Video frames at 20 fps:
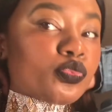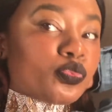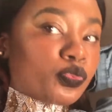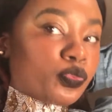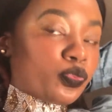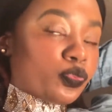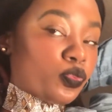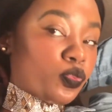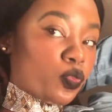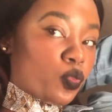
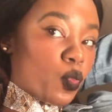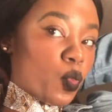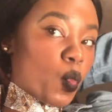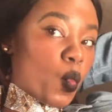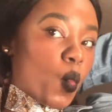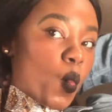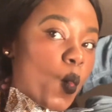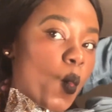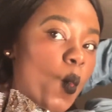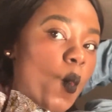
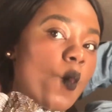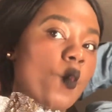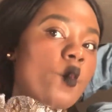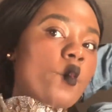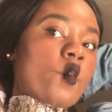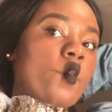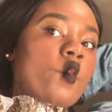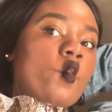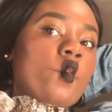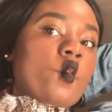
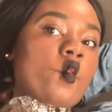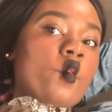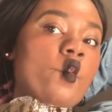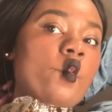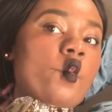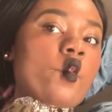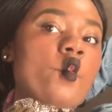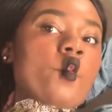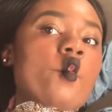Nobody speaks.